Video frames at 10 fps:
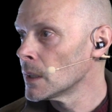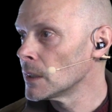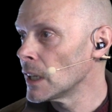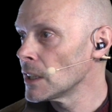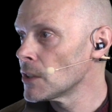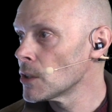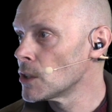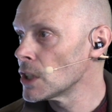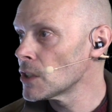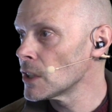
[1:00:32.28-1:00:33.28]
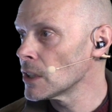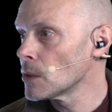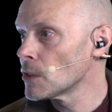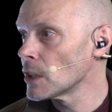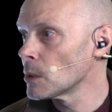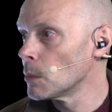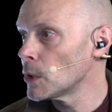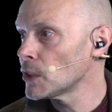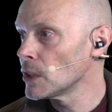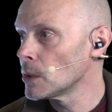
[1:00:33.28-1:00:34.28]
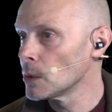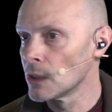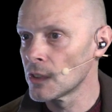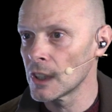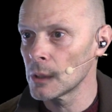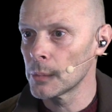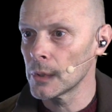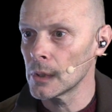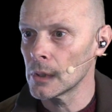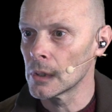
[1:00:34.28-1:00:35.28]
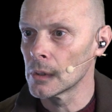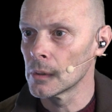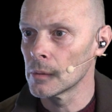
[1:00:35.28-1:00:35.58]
Dan is suggesting to send Martin to the step. I